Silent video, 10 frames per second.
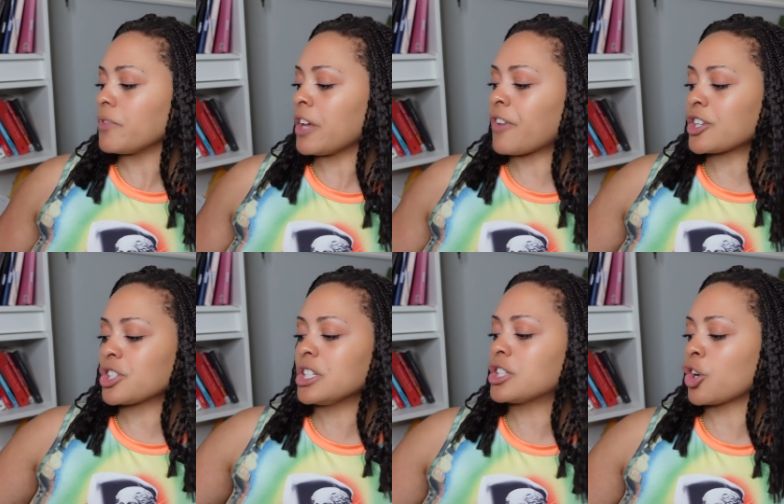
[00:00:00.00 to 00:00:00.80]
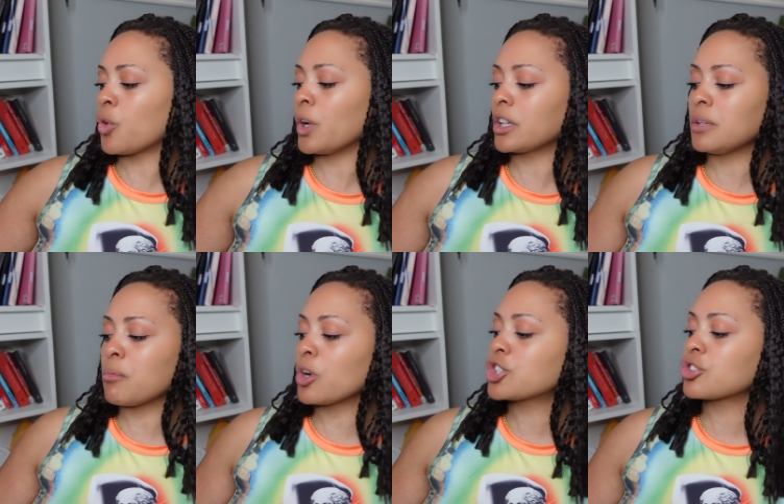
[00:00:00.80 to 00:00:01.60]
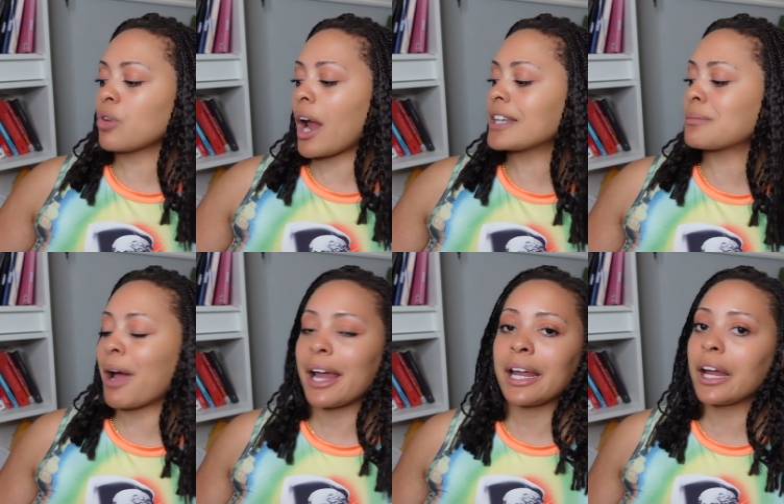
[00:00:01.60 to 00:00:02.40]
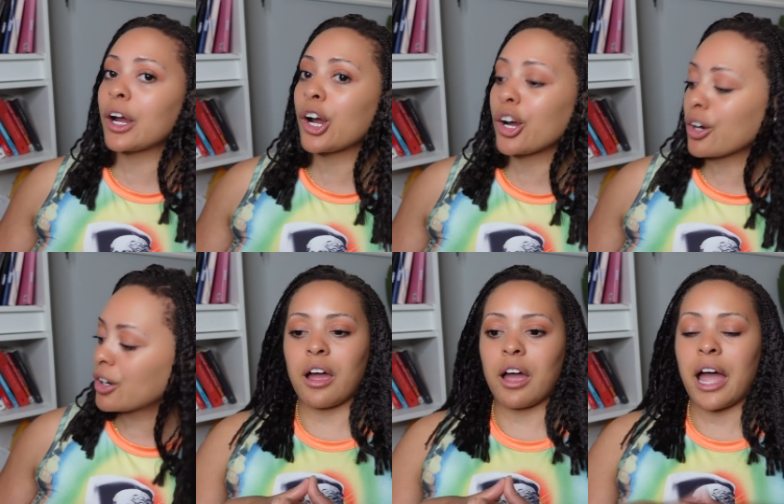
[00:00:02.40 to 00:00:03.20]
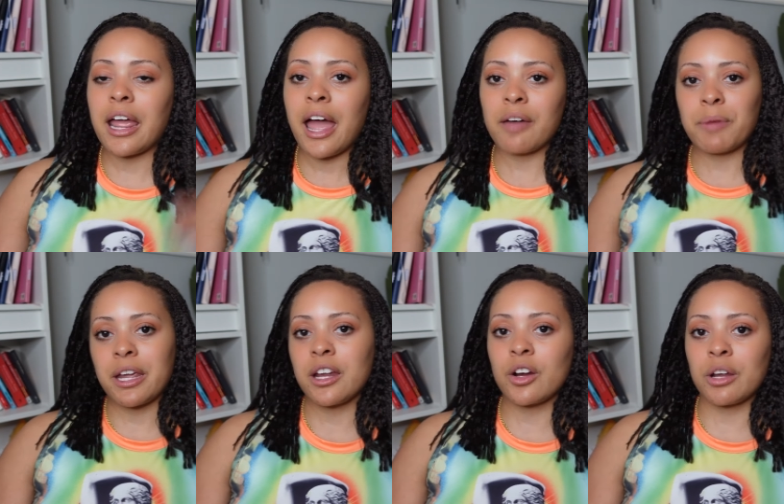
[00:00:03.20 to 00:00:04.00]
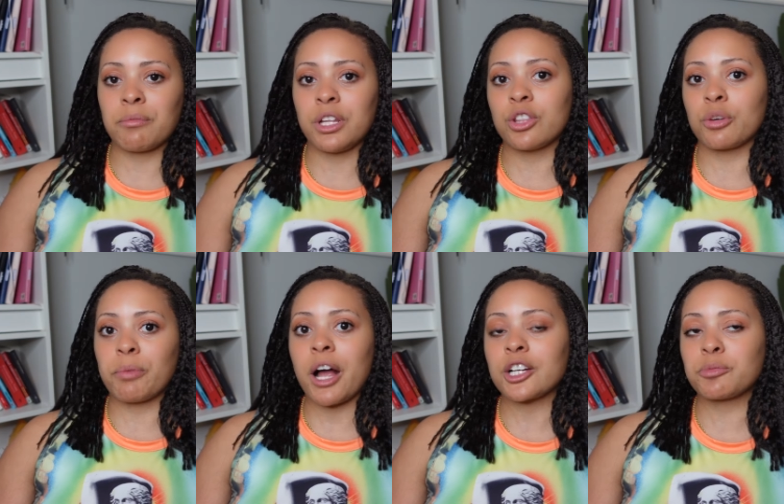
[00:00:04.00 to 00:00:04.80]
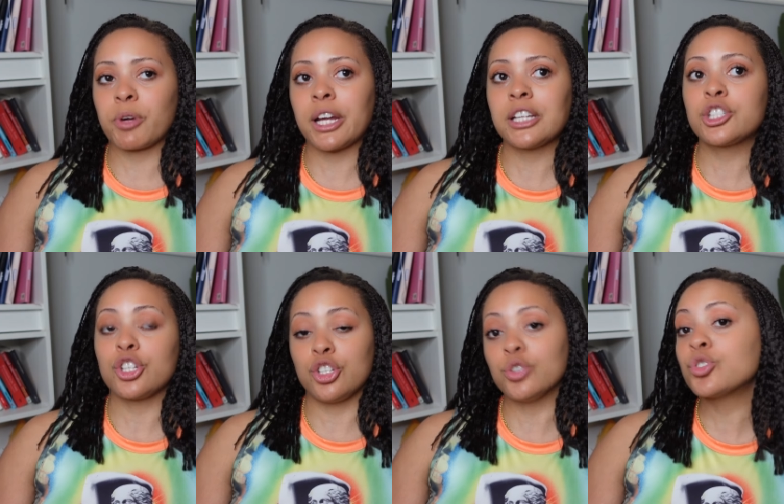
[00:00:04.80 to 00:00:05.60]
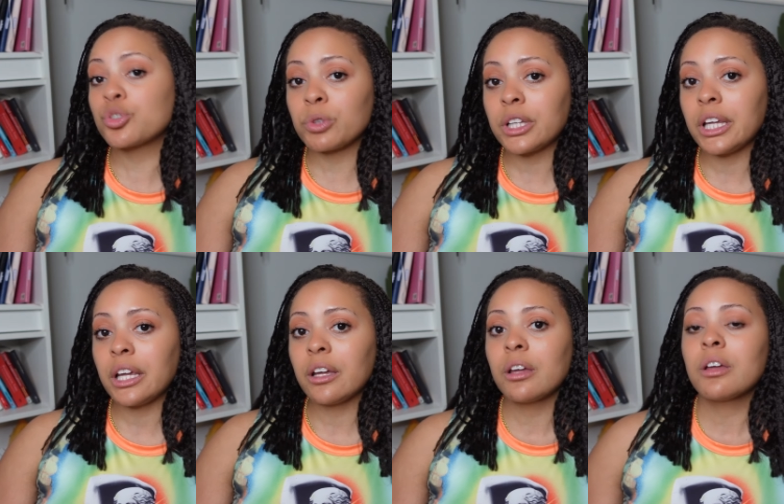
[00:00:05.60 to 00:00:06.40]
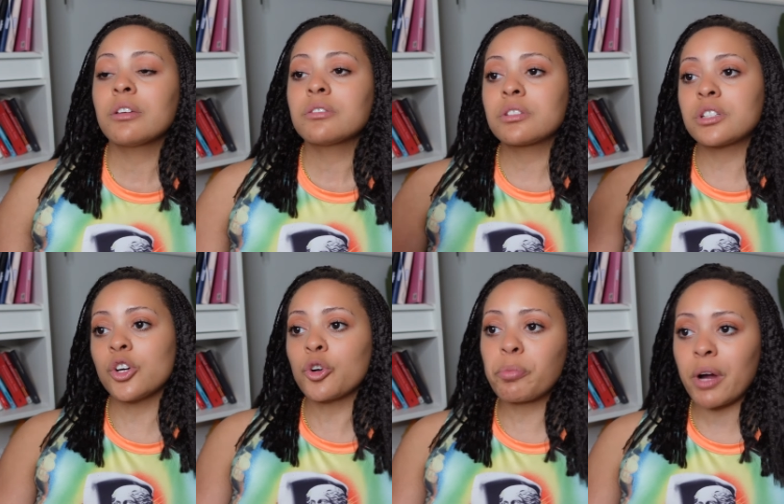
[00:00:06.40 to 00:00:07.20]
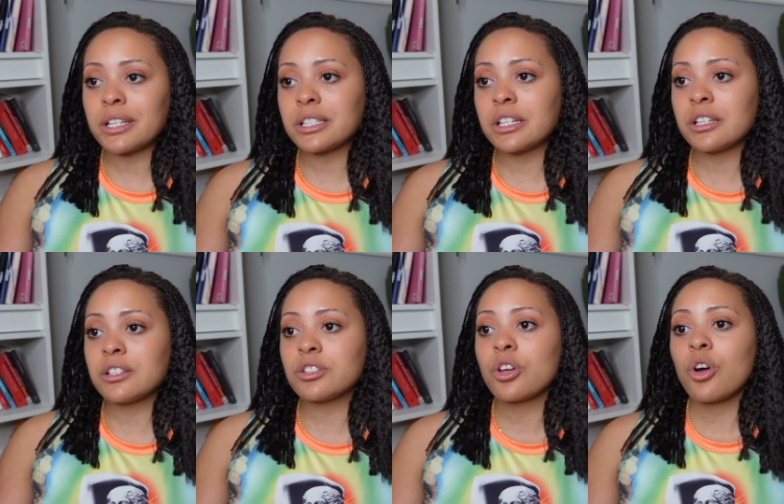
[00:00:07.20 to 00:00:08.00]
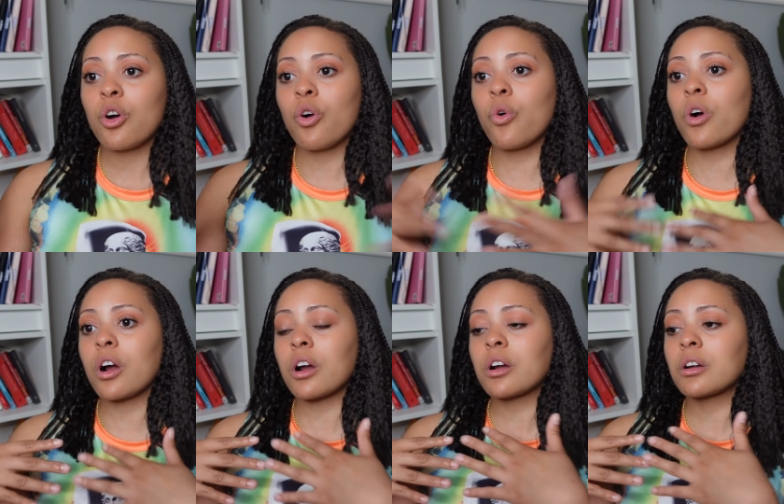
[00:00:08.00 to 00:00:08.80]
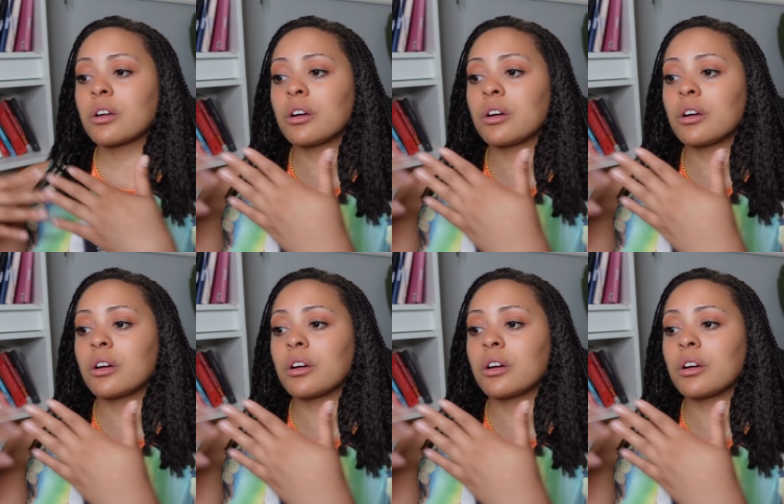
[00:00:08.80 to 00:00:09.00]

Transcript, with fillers: If I just need to quickly moisturize my hair, I have my hair in either box braids, usually silk presses or